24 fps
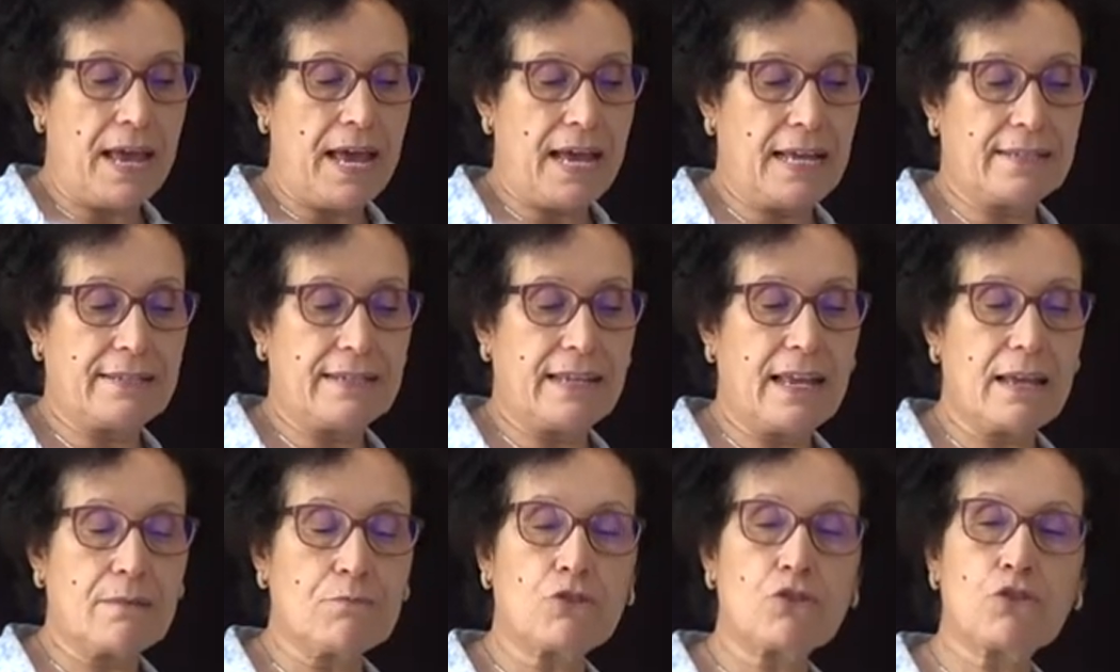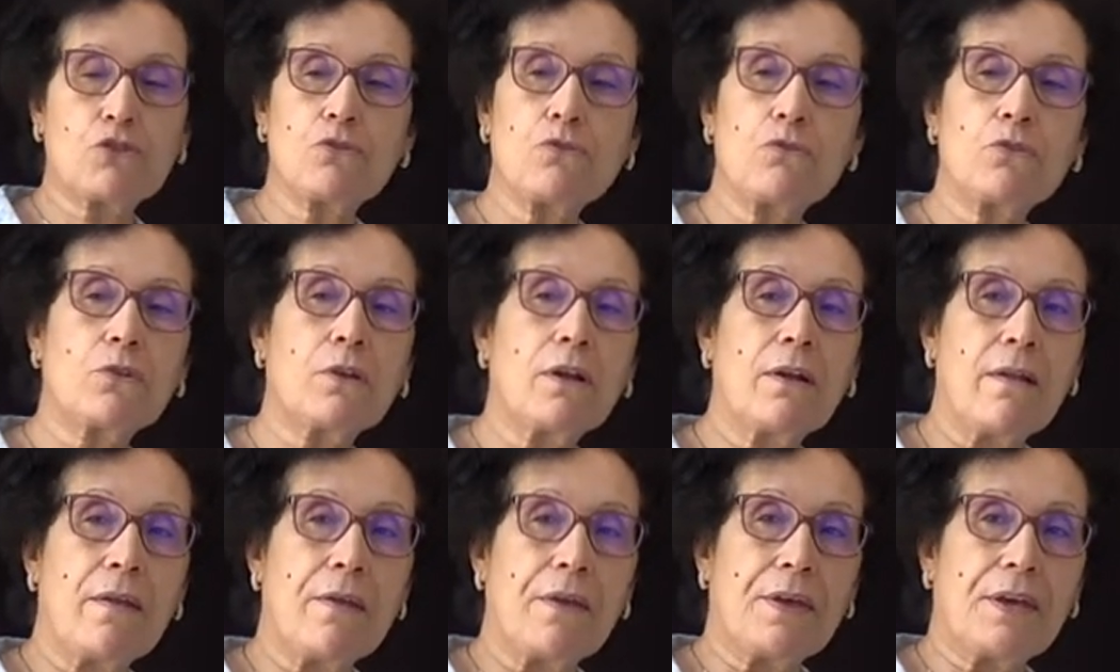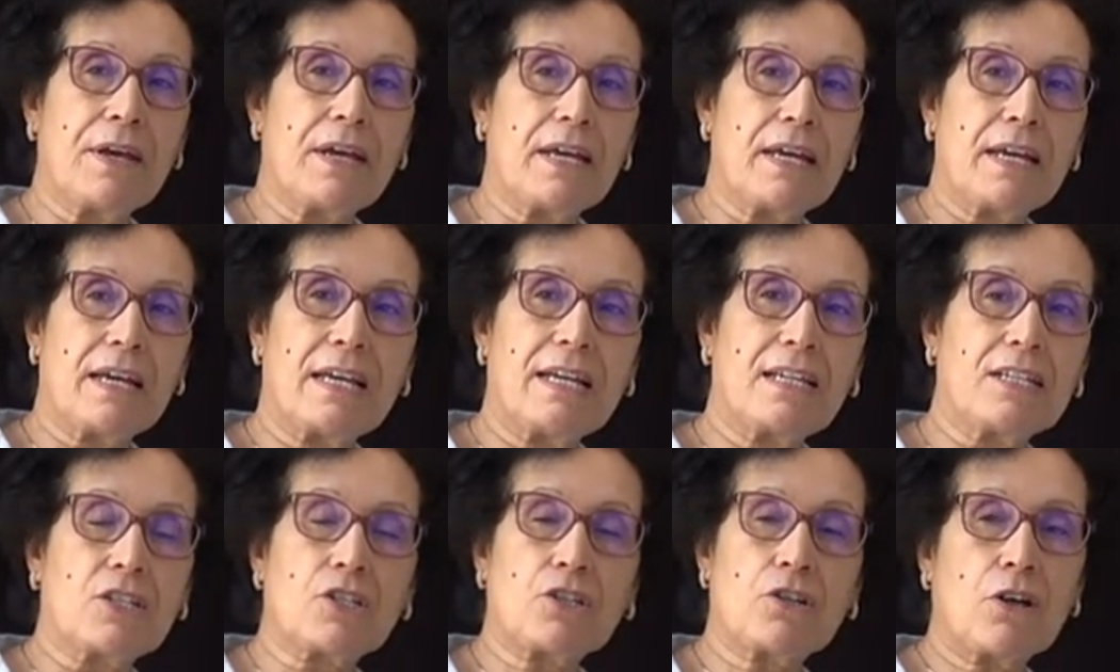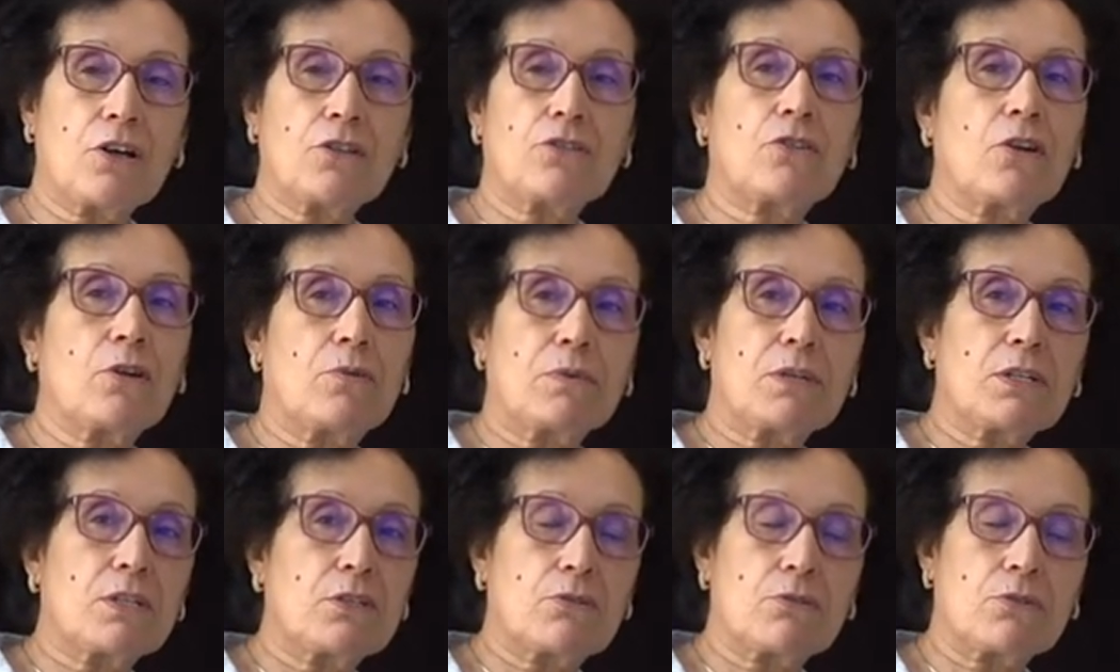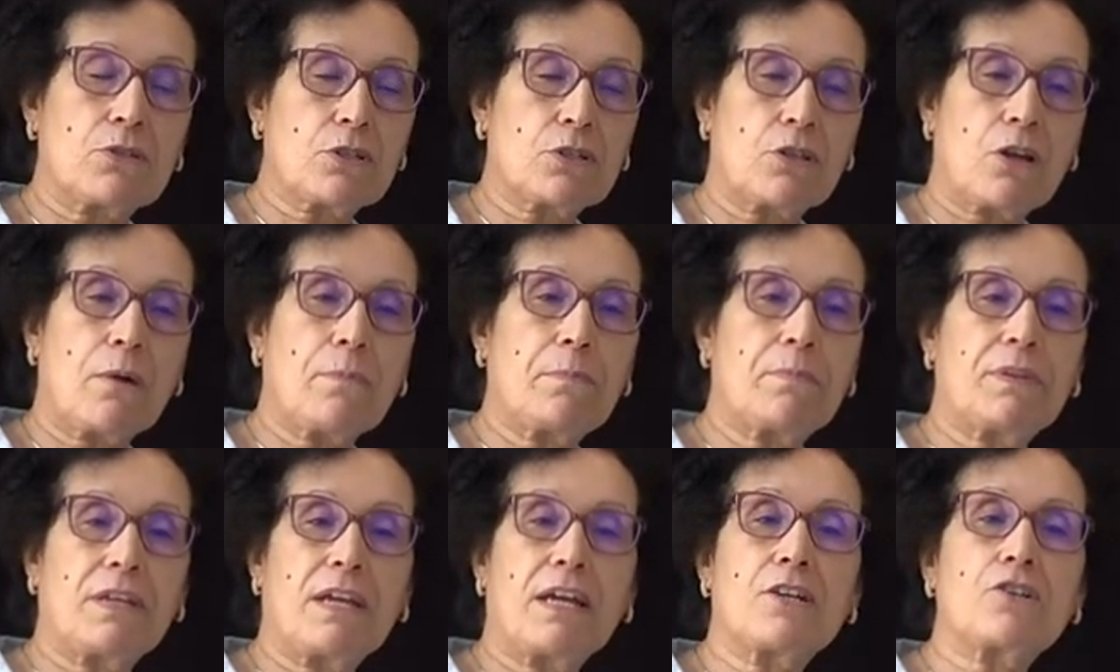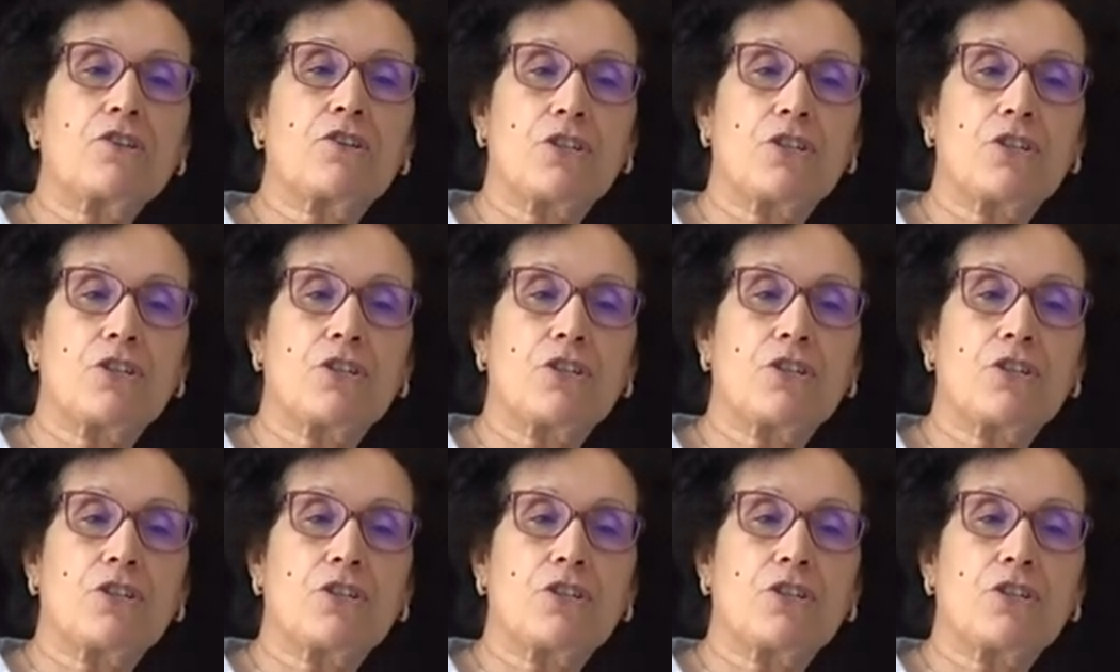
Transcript: And I am sure it's not going to stop there.